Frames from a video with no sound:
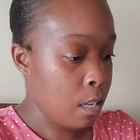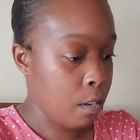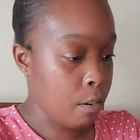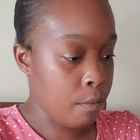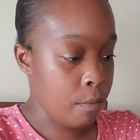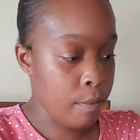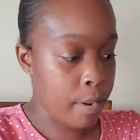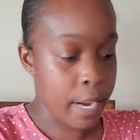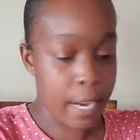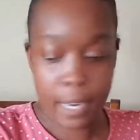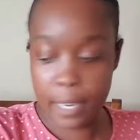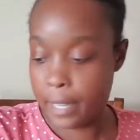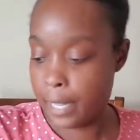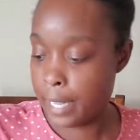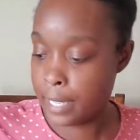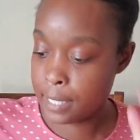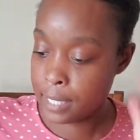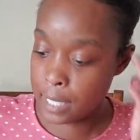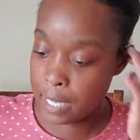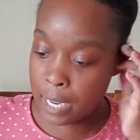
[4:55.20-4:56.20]
All right,
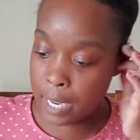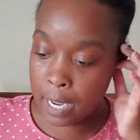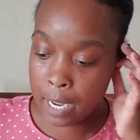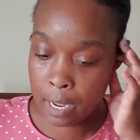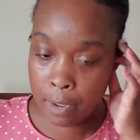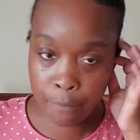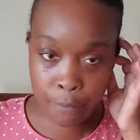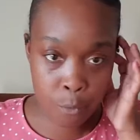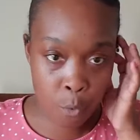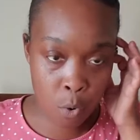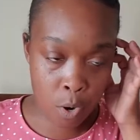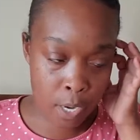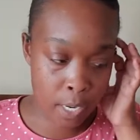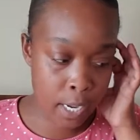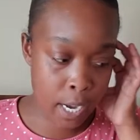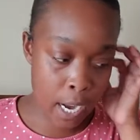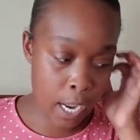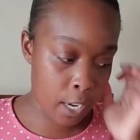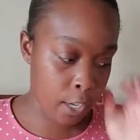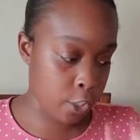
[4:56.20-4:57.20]
that's it for
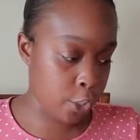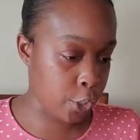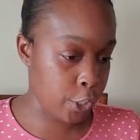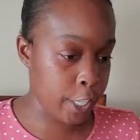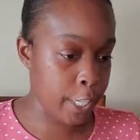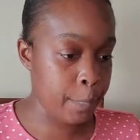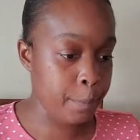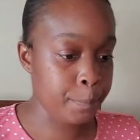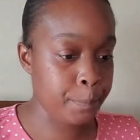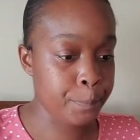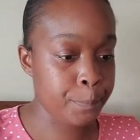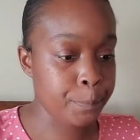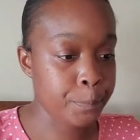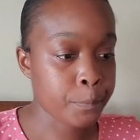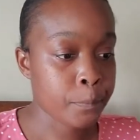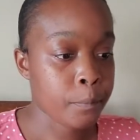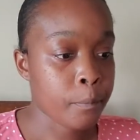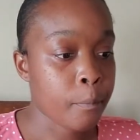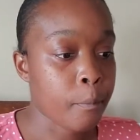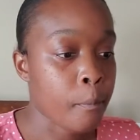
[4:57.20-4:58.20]
Dollar Tree.
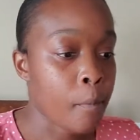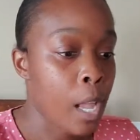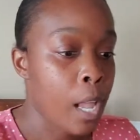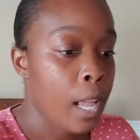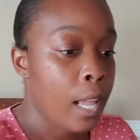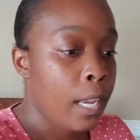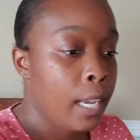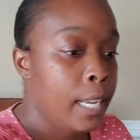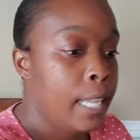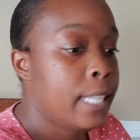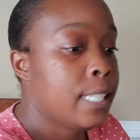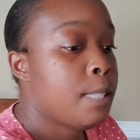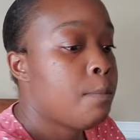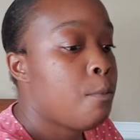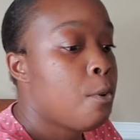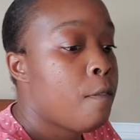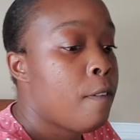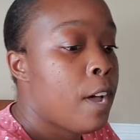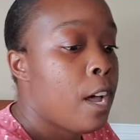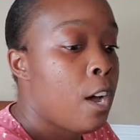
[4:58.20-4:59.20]
Let's
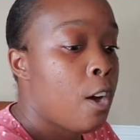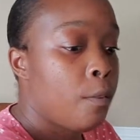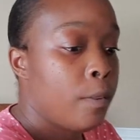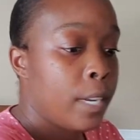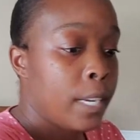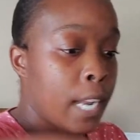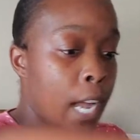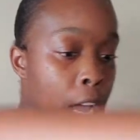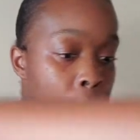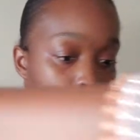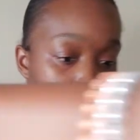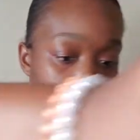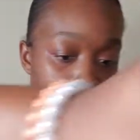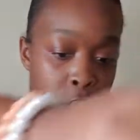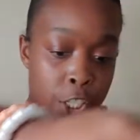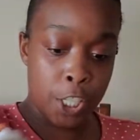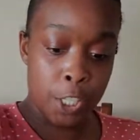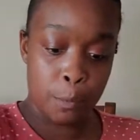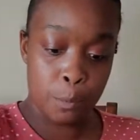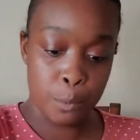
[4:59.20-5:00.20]
move on to Dollar
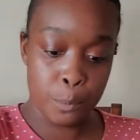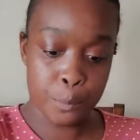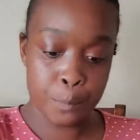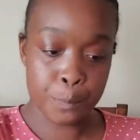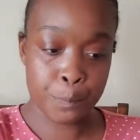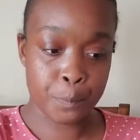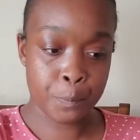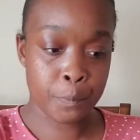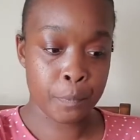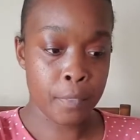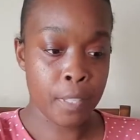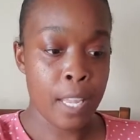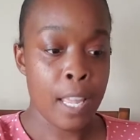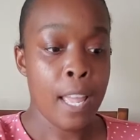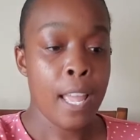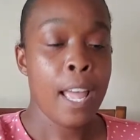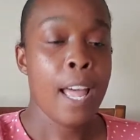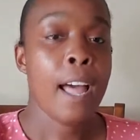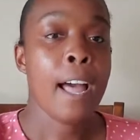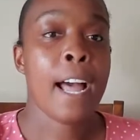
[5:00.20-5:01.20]
General.
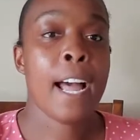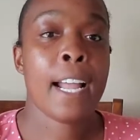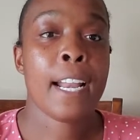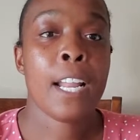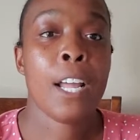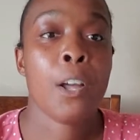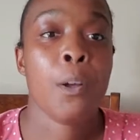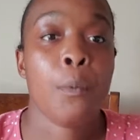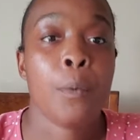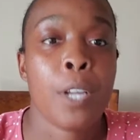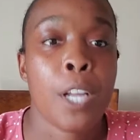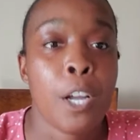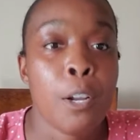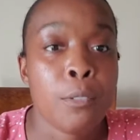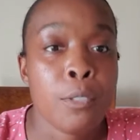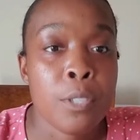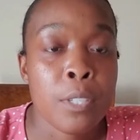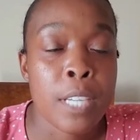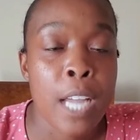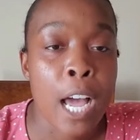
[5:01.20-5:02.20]
I don't
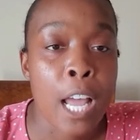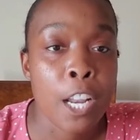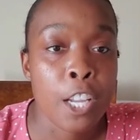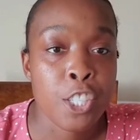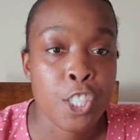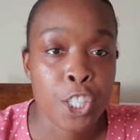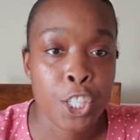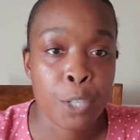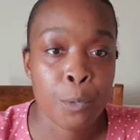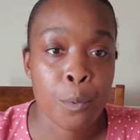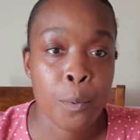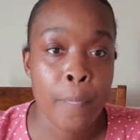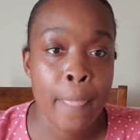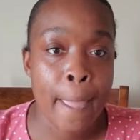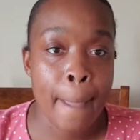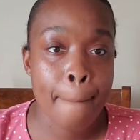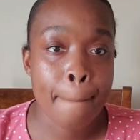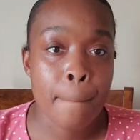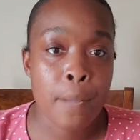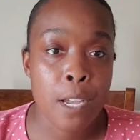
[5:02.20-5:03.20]
go to Dollar General
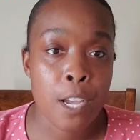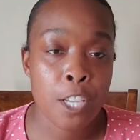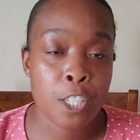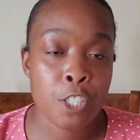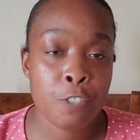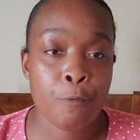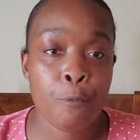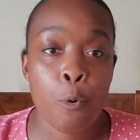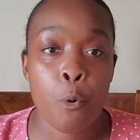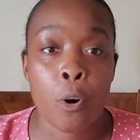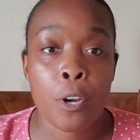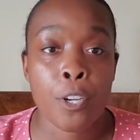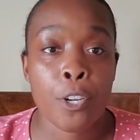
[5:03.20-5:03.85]
that much for